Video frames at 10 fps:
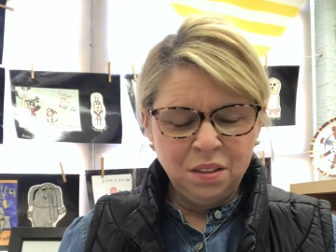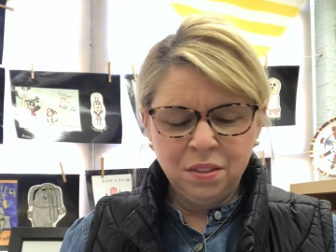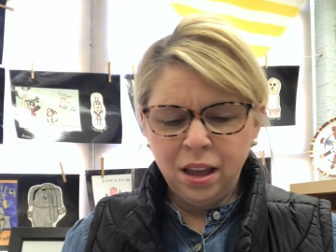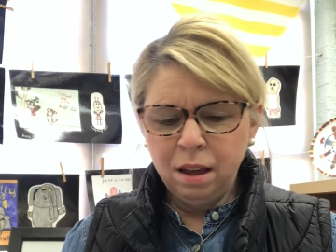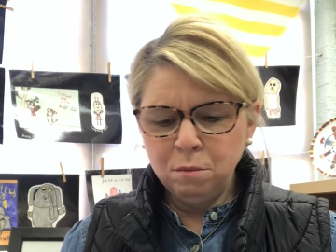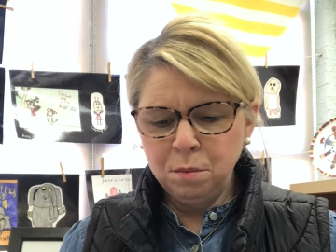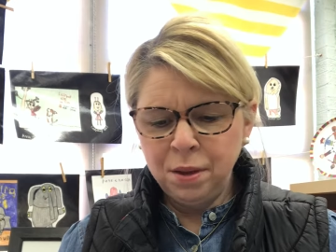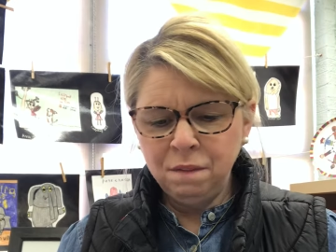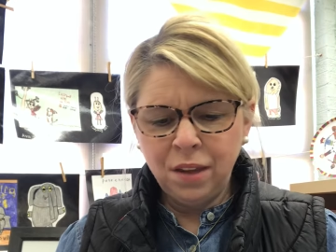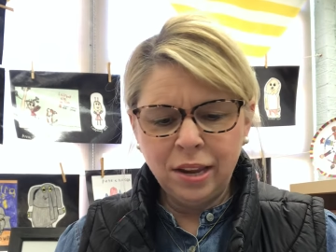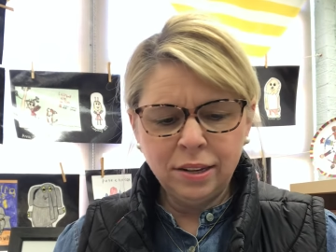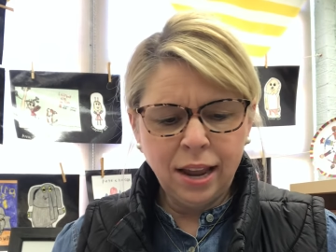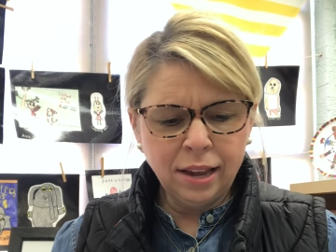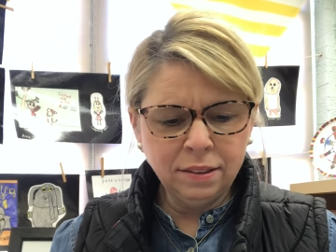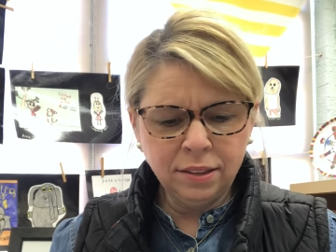That will be
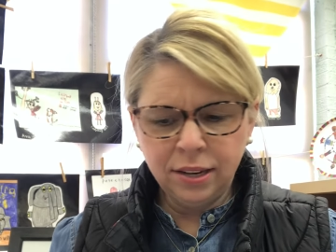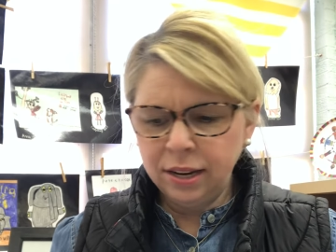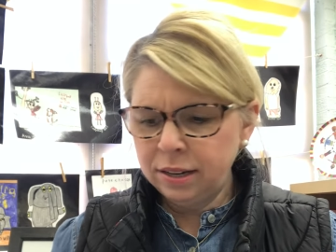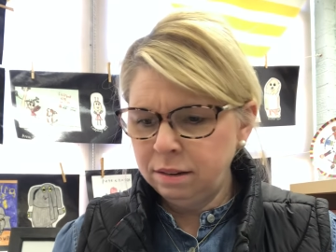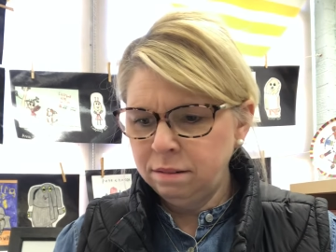fantastic